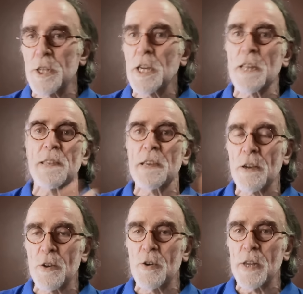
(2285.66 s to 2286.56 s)
and adjusts it
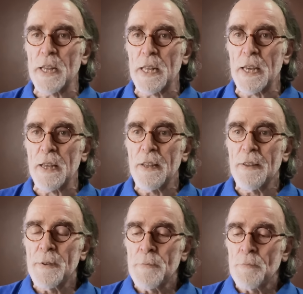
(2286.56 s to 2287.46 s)
accordingly,
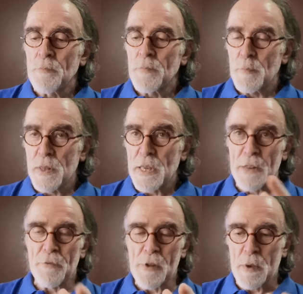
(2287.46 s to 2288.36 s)

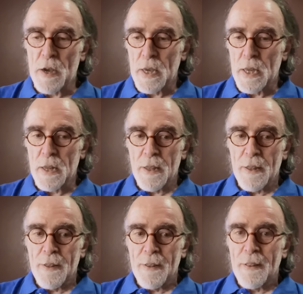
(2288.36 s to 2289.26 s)
particularly free market.
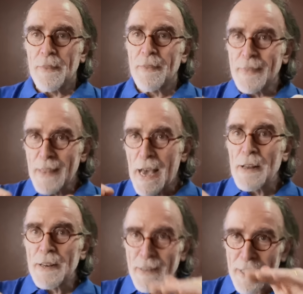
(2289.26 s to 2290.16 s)

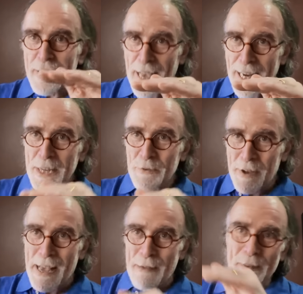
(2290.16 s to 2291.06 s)
That is actually
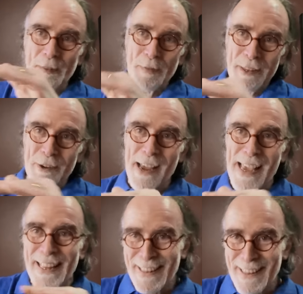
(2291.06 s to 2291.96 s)
what happens with the
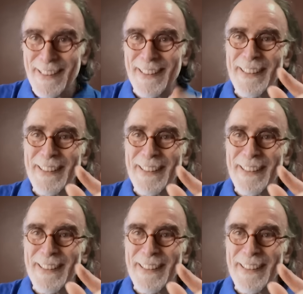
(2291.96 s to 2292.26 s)
grains.